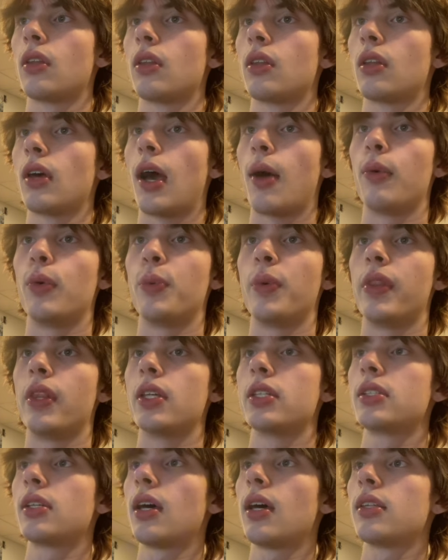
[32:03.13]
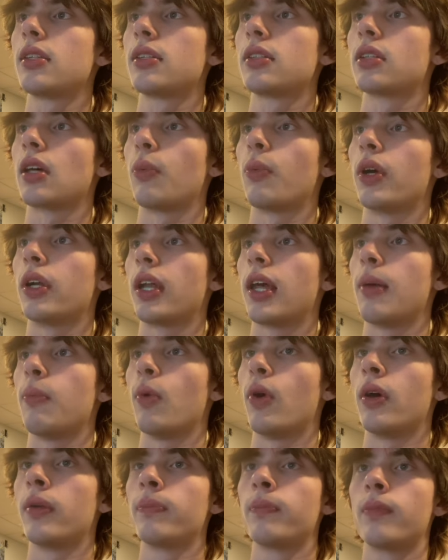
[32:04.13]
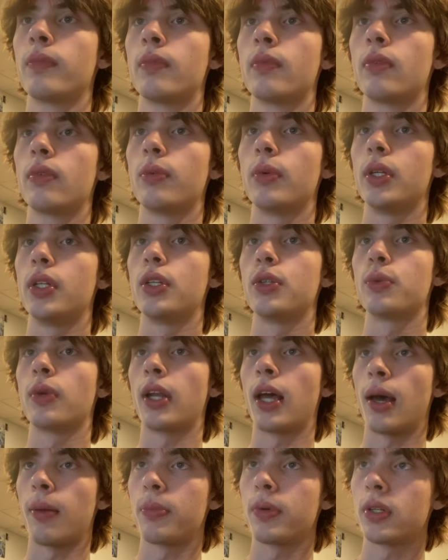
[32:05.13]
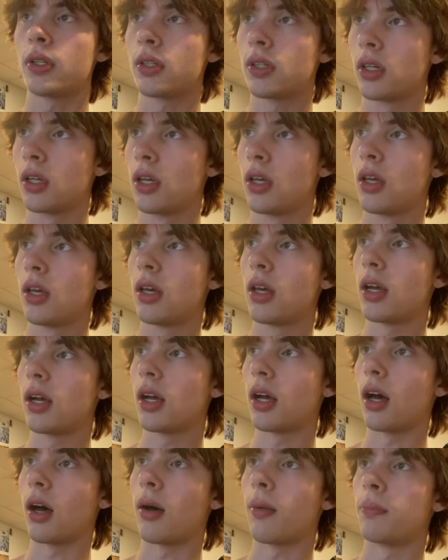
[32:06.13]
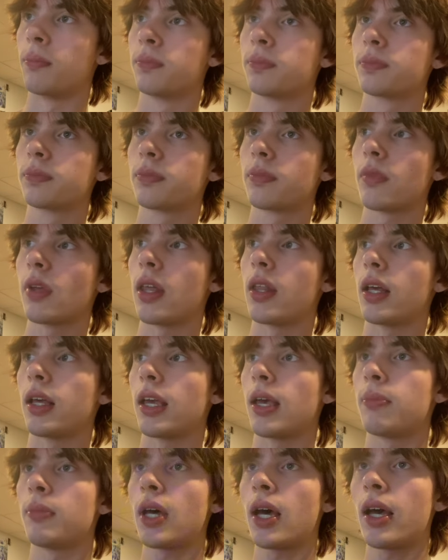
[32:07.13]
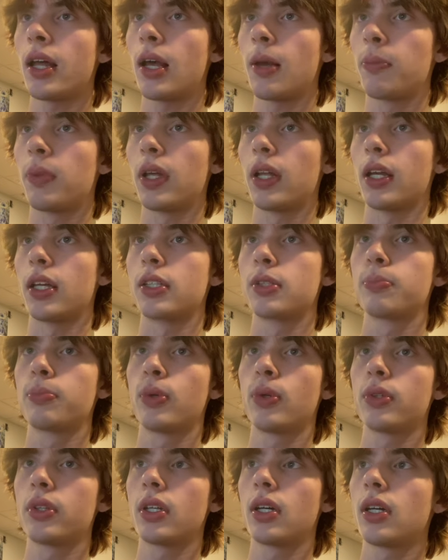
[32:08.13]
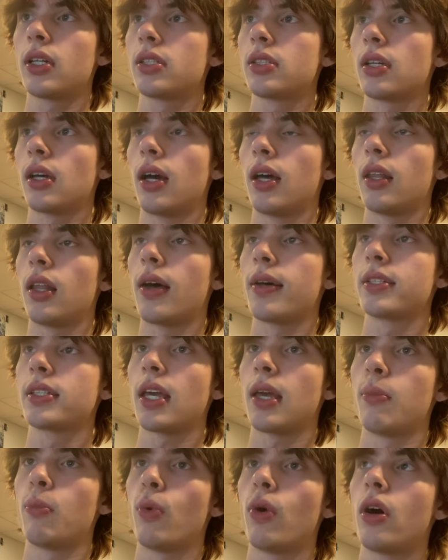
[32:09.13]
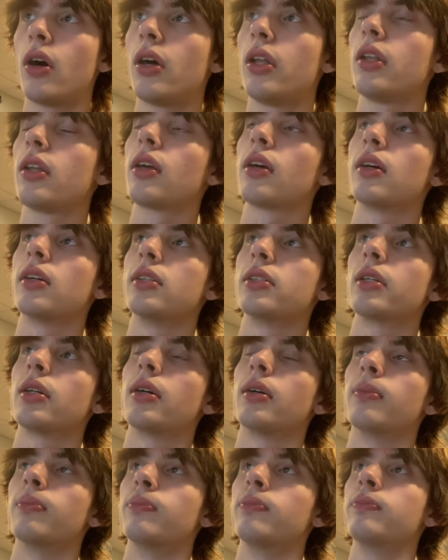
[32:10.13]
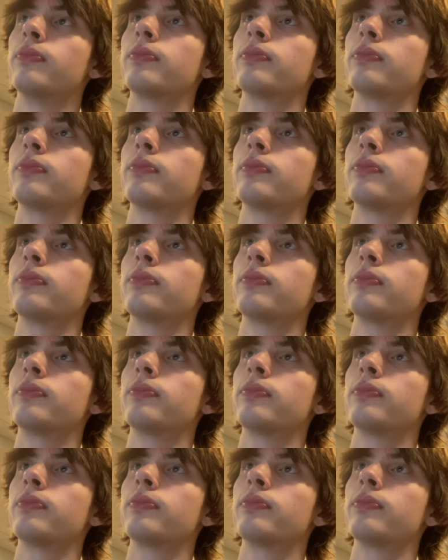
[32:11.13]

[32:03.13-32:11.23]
I would win the set since I won game 1, which is what happened. And then game 9, I played against Poltusk. I lost game 1 because it